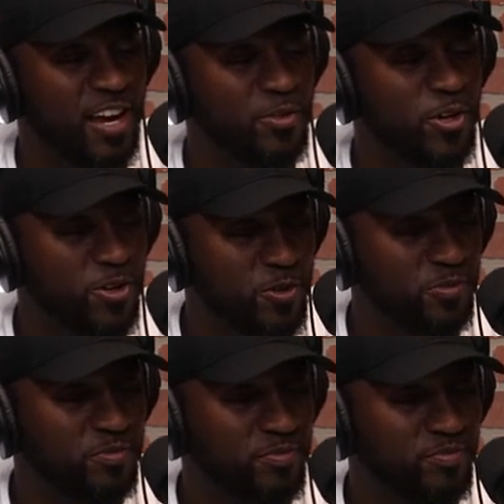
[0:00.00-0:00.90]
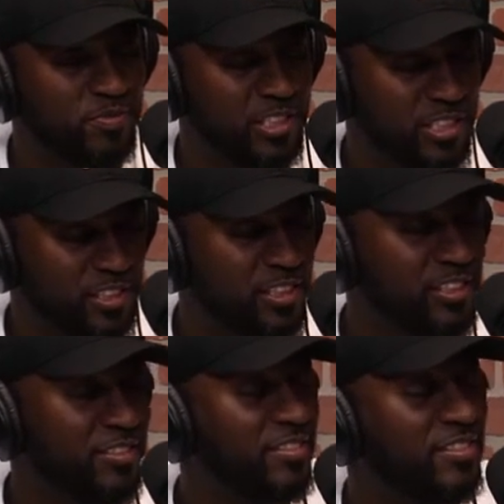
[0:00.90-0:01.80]
your own
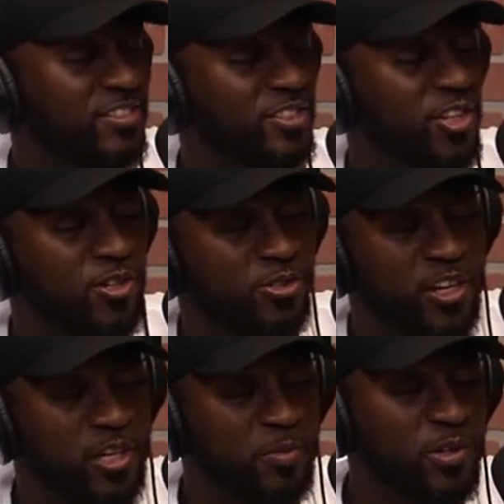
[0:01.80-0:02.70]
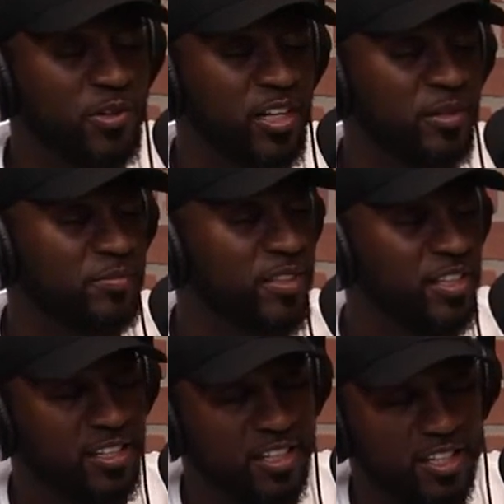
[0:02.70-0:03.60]
facility, your own training program,
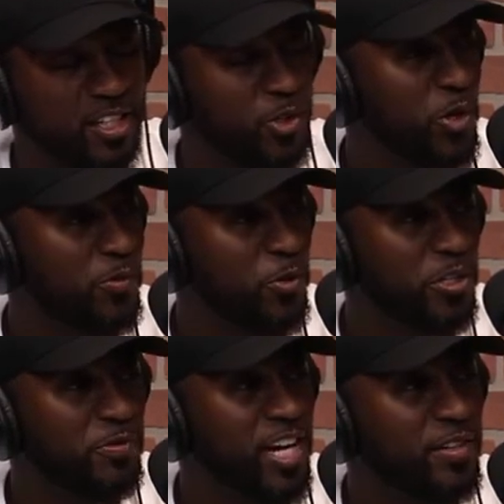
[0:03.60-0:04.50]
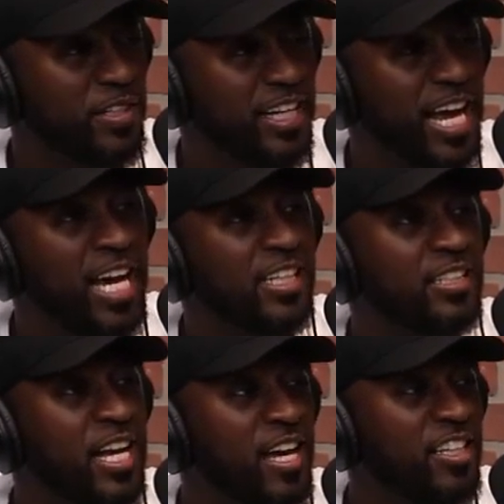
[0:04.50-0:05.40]
Court 45. Like, how
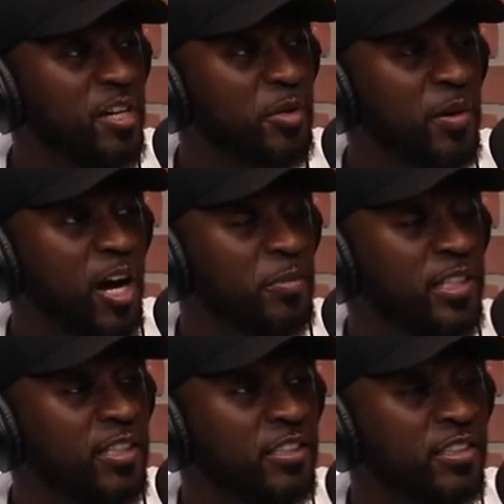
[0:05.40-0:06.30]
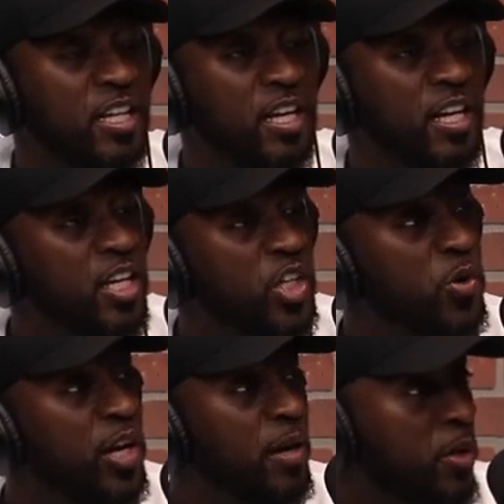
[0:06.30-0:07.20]
did that come about? Because
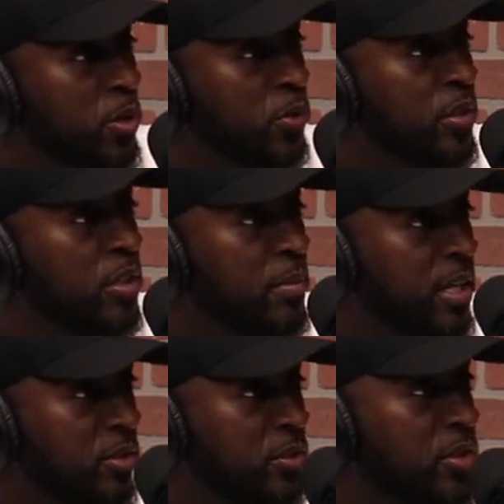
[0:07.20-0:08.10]
you and I both were in the medical